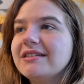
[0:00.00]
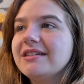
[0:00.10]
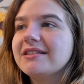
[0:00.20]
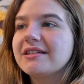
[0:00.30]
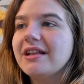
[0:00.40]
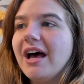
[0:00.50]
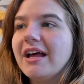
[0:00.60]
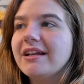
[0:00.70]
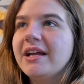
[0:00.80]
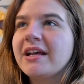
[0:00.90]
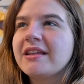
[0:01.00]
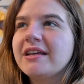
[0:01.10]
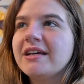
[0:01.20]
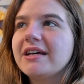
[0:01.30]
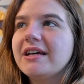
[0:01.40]
does a lot. And I
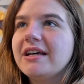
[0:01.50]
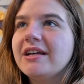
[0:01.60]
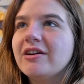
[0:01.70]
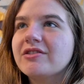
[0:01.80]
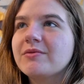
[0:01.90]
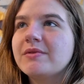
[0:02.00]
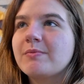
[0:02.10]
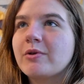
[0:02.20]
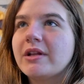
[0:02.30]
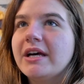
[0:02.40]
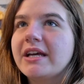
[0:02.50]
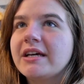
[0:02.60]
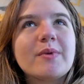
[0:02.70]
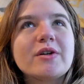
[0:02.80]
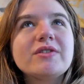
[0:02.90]
think it also was more
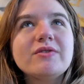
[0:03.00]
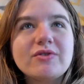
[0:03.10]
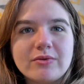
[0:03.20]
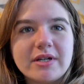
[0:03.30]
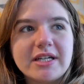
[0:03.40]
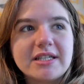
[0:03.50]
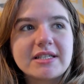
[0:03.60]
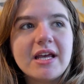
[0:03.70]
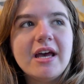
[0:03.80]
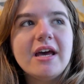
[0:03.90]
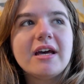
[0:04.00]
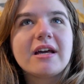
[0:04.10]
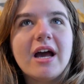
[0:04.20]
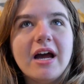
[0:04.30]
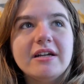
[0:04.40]
like personal stories
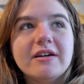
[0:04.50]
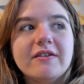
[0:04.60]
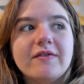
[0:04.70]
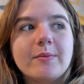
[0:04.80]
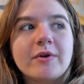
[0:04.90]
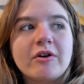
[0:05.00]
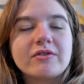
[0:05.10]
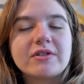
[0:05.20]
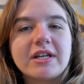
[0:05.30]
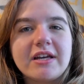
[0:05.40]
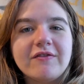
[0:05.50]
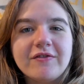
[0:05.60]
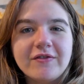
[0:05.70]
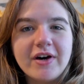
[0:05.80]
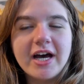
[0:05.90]
kind of, but also like
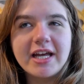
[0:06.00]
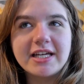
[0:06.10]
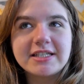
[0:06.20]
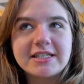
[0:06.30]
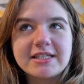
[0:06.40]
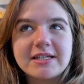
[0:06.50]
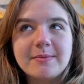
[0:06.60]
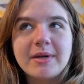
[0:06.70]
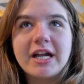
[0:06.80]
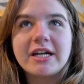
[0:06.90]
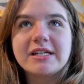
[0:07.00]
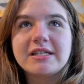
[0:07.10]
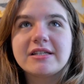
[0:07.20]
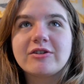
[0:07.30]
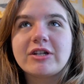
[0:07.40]
advice, but not
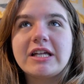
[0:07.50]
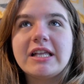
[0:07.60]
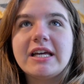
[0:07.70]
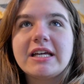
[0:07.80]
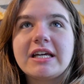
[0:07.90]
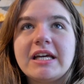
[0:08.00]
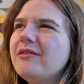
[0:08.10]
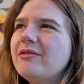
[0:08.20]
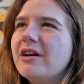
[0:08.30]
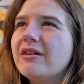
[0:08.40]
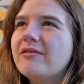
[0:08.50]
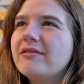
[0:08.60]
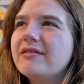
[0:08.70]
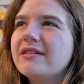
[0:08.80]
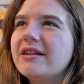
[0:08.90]
necessarily like, I don't know.
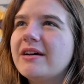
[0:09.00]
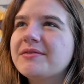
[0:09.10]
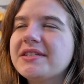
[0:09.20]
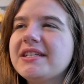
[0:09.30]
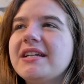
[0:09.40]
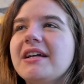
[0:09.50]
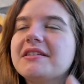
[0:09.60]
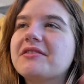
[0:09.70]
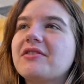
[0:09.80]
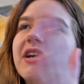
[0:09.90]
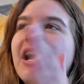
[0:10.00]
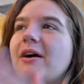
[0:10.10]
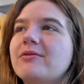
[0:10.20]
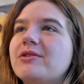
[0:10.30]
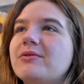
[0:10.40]
I was gonna say not necessarily like
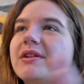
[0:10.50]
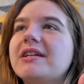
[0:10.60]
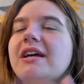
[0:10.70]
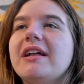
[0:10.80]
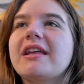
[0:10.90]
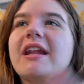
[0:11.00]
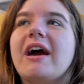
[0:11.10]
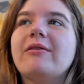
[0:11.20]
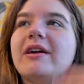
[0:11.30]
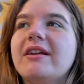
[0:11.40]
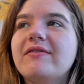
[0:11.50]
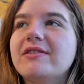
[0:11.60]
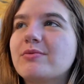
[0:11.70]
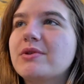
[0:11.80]
how to, like not like an outline of his